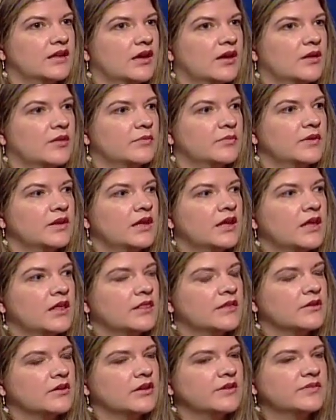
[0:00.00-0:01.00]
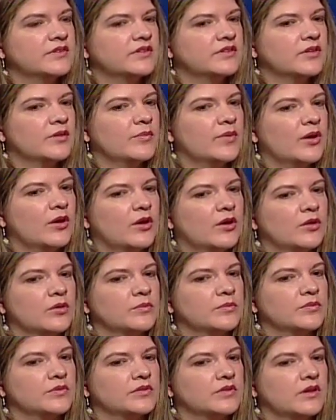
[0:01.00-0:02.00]
There are even some
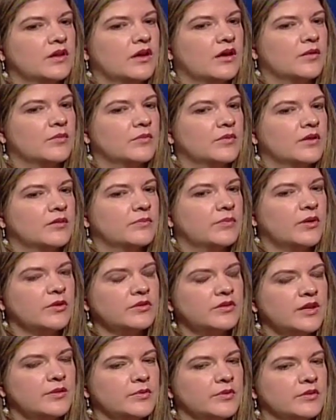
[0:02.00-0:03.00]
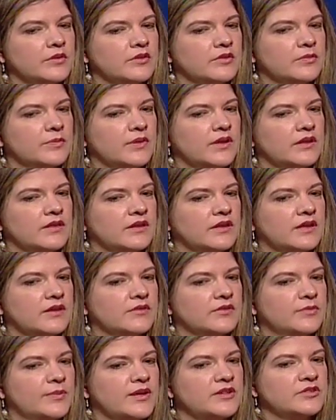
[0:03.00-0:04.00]
homes in both neighborhoods, but I think
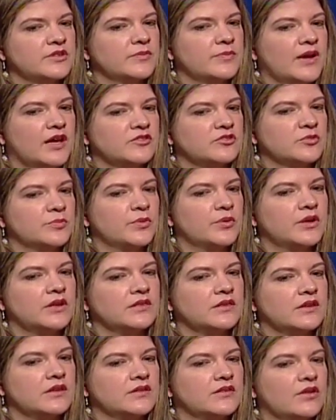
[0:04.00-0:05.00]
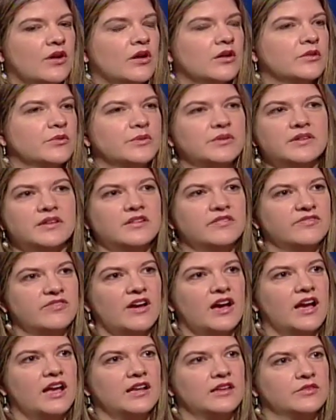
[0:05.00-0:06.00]
especially in Pasture Point, that it's hard to
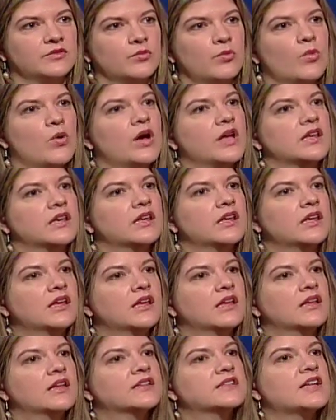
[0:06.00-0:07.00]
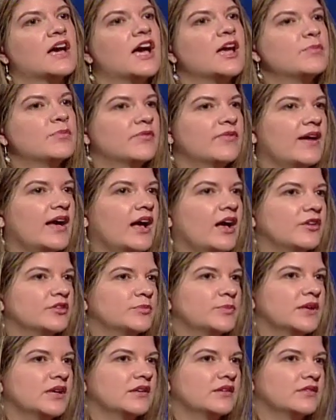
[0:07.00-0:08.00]
identify it as one type of house
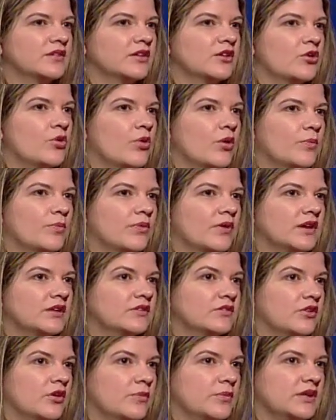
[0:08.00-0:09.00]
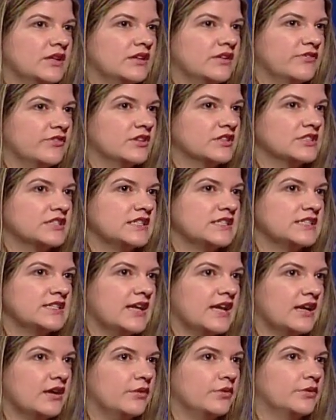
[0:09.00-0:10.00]
because it incorporates so many different
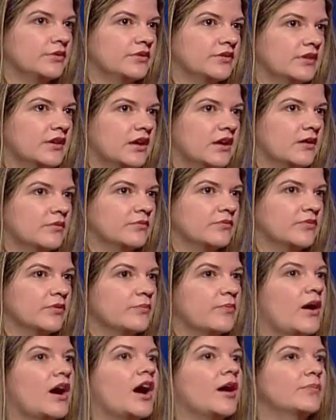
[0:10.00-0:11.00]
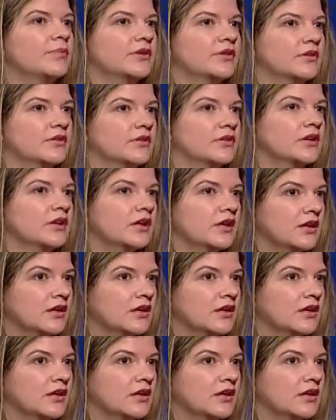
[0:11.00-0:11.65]
details from popular